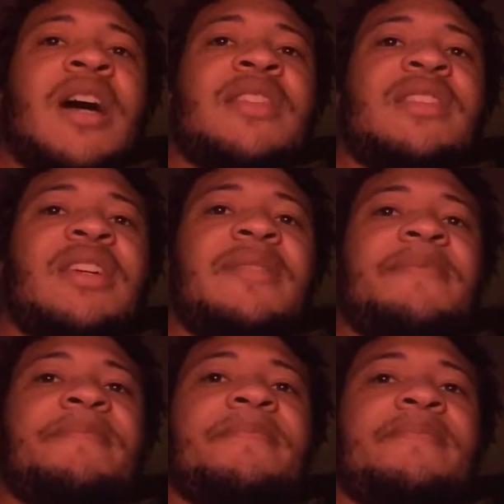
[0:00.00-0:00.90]
I
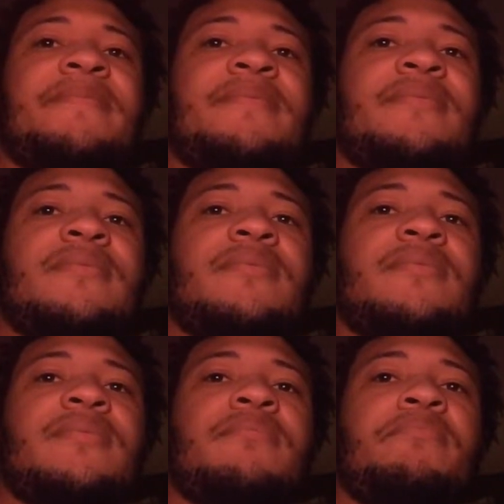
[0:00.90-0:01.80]
think
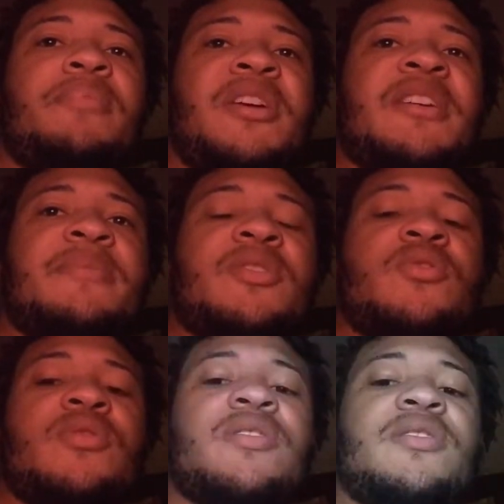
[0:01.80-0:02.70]
Babe is
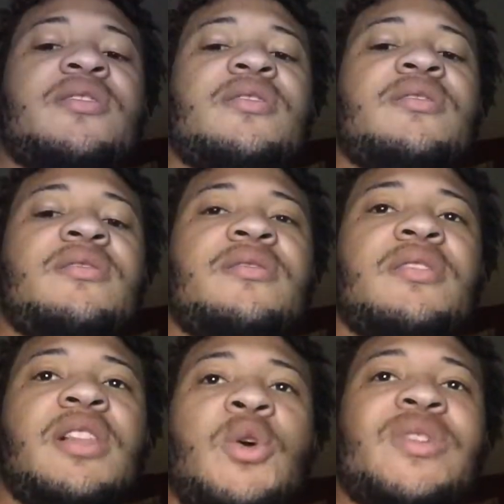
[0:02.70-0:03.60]
gonna
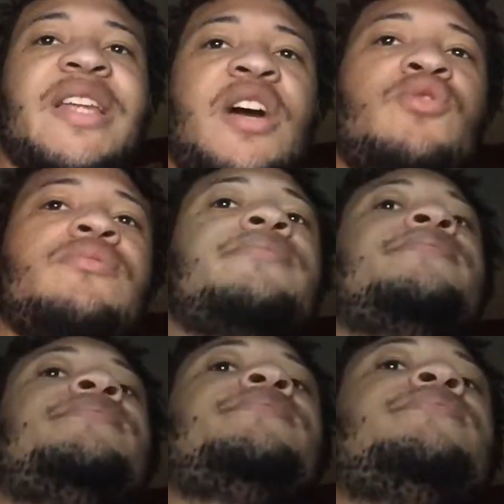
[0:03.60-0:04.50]
close it out
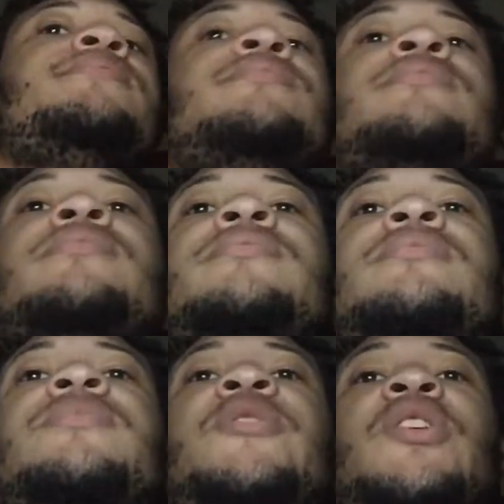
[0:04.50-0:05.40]

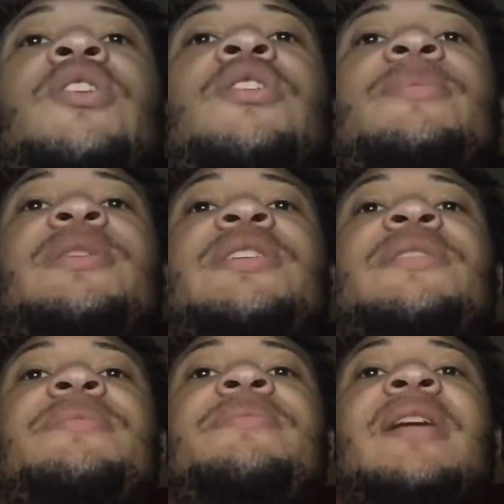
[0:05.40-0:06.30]
for y'all,
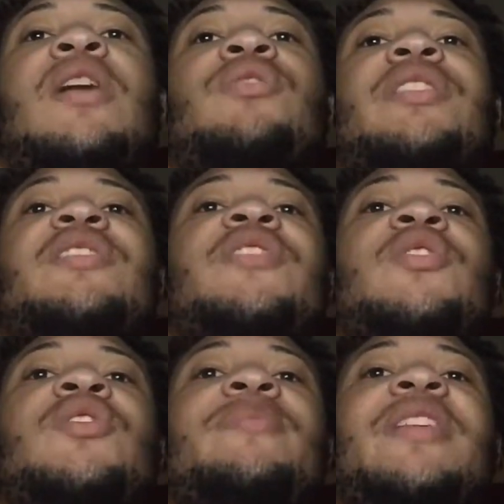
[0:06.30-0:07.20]
man. I don't think this
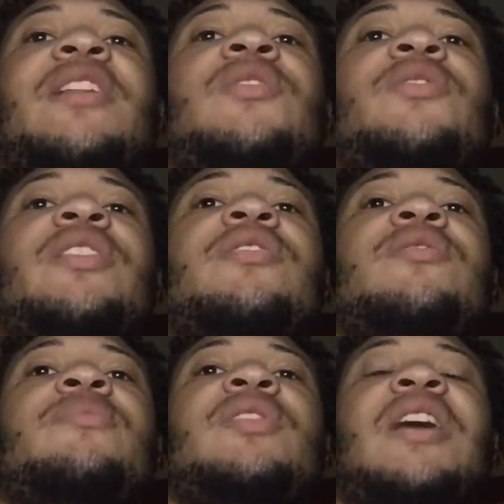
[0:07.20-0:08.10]
video is gonna be that long
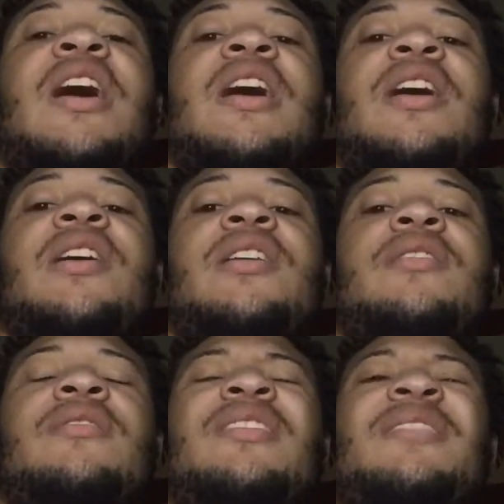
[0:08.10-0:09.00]
either, but
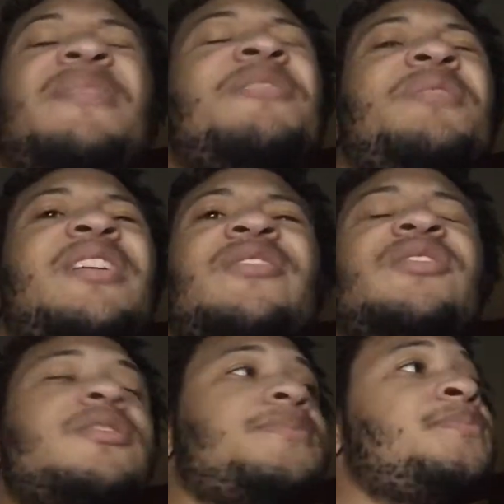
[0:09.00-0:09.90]
it might be, I
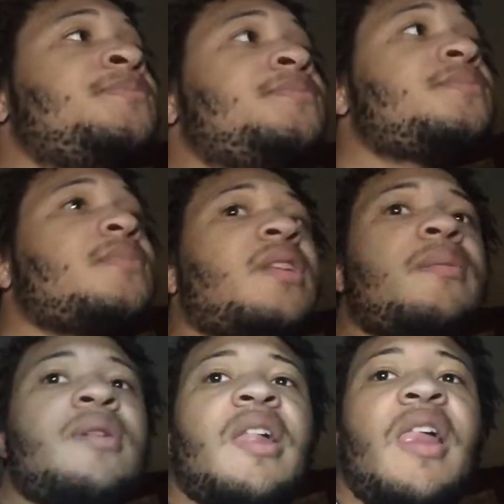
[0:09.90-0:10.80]
don't know.
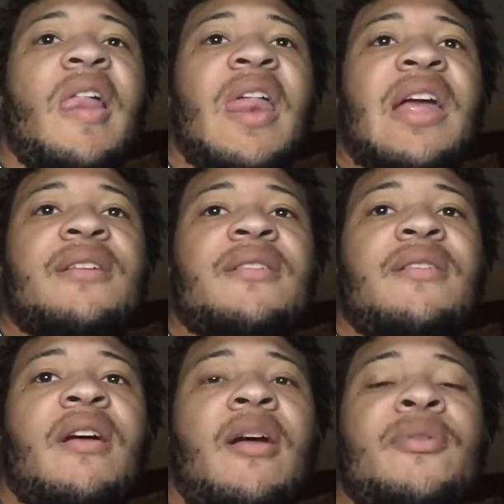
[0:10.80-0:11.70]
But
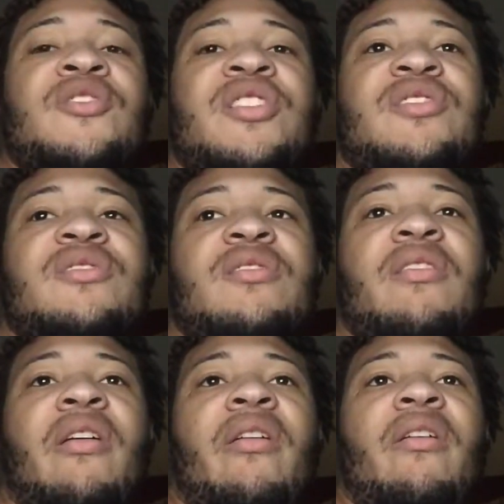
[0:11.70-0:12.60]
I appreciate y'all.